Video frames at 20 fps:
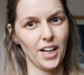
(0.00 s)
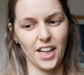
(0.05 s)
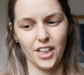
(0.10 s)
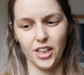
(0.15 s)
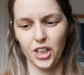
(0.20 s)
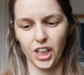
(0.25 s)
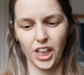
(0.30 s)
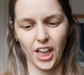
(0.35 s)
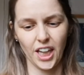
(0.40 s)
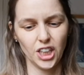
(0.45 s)

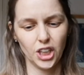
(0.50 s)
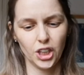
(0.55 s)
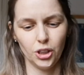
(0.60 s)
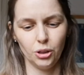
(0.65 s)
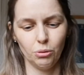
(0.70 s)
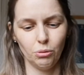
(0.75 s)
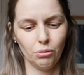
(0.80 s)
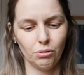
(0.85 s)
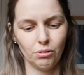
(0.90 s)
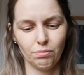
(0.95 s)

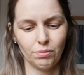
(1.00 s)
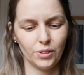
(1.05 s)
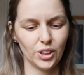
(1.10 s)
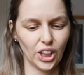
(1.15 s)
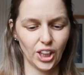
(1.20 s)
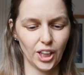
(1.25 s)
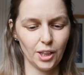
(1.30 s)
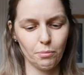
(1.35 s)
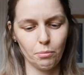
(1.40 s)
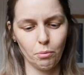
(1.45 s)
educational
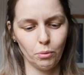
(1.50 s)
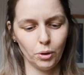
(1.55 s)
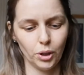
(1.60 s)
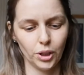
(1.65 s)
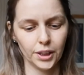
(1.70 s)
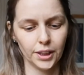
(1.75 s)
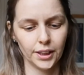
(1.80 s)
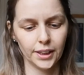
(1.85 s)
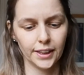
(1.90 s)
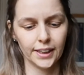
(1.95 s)
type
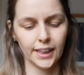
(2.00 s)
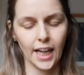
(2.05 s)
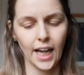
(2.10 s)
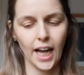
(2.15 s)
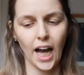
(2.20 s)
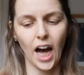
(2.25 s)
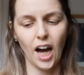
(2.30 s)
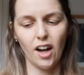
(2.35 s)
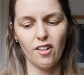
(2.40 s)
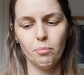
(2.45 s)
ones.
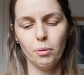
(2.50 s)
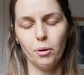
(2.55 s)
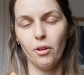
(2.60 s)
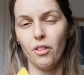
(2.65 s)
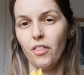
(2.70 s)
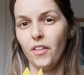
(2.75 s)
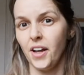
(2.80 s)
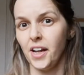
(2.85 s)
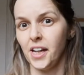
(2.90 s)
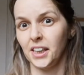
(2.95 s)
I've put
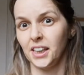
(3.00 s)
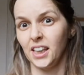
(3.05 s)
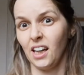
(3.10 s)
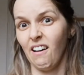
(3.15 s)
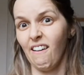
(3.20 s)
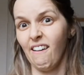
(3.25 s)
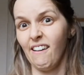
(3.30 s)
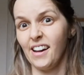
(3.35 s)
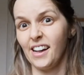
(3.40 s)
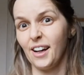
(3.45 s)
things
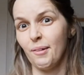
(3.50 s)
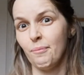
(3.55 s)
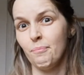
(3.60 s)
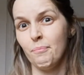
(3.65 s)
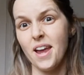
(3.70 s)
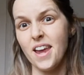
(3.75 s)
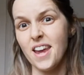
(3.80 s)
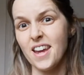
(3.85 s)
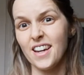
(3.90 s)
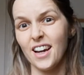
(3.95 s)
like
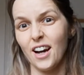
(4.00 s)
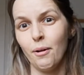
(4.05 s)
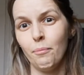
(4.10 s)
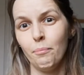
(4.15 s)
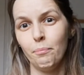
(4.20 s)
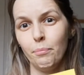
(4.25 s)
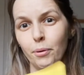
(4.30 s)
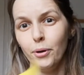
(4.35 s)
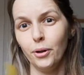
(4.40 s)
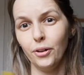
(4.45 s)
make a
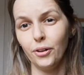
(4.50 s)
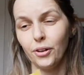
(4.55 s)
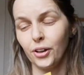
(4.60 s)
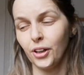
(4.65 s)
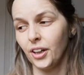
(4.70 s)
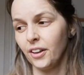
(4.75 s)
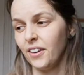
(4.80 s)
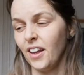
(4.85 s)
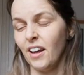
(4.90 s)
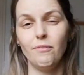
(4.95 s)

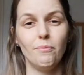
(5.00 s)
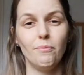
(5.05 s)
book. They've